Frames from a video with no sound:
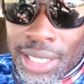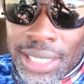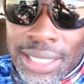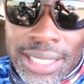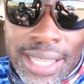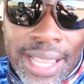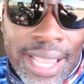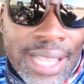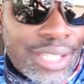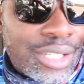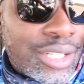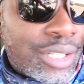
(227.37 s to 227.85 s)

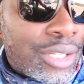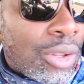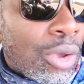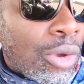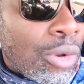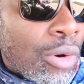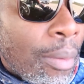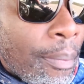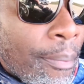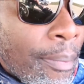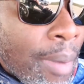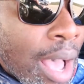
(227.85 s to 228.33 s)
He's catching
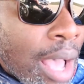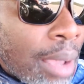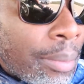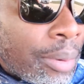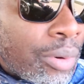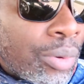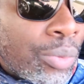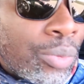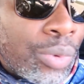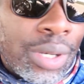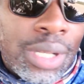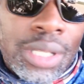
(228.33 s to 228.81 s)
on a
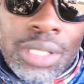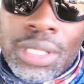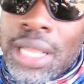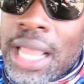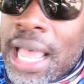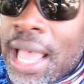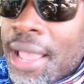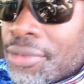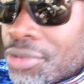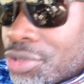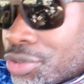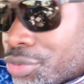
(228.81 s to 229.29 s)
bobber with
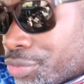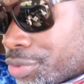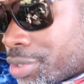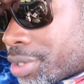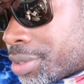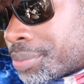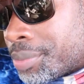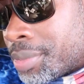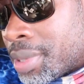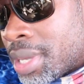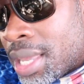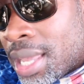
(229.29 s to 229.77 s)
live
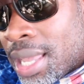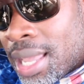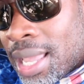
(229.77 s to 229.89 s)
shrimp.